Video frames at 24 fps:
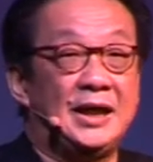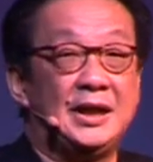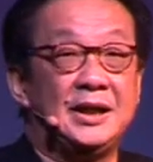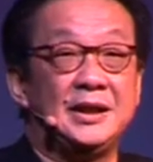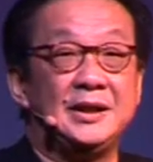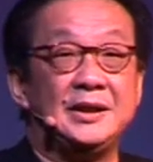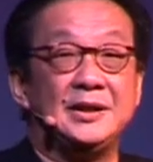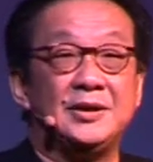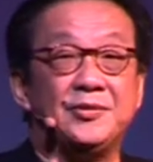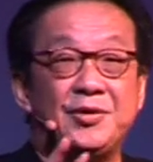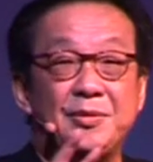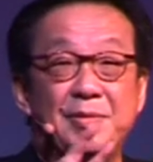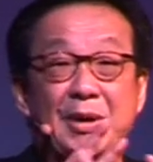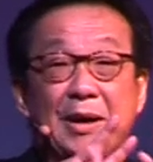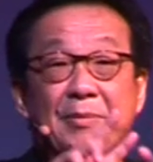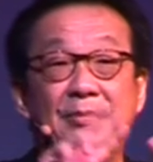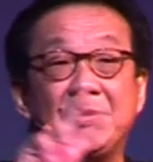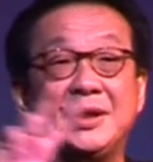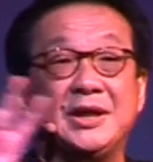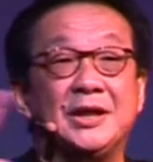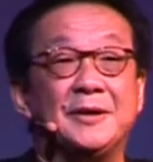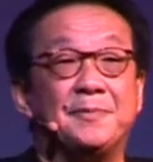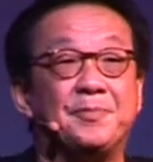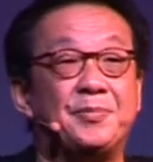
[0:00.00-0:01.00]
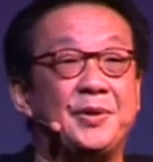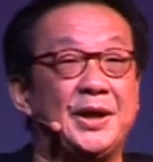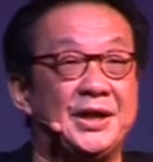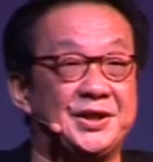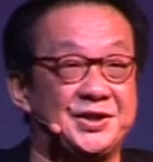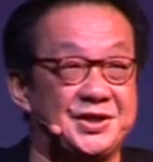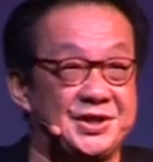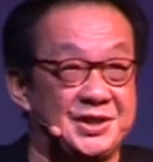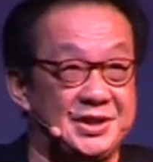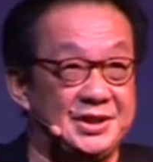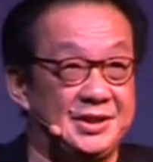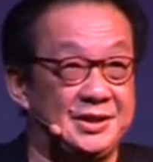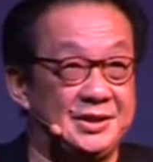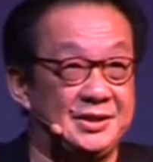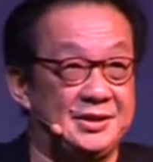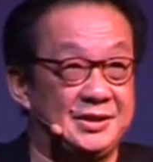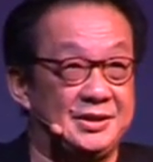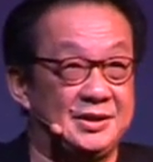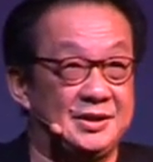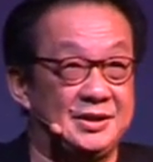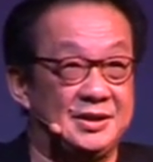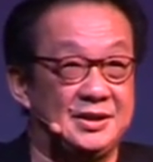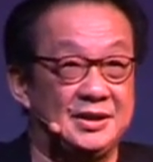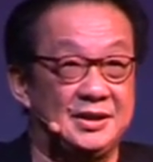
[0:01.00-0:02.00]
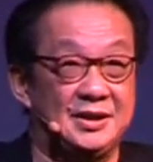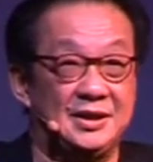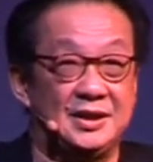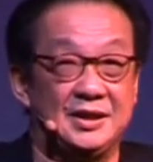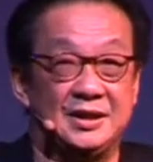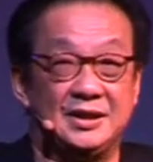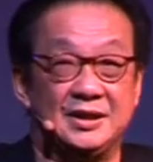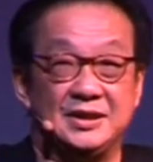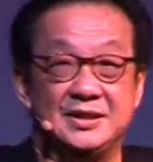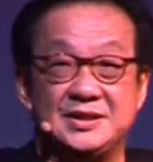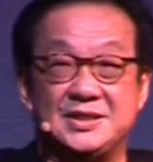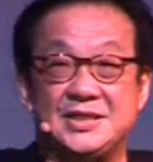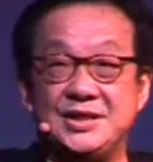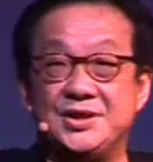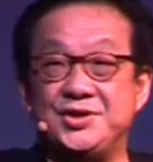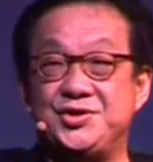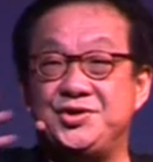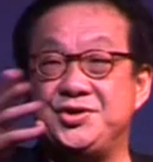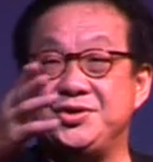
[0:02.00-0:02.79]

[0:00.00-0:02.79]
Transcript: and uh, remember the press, uh,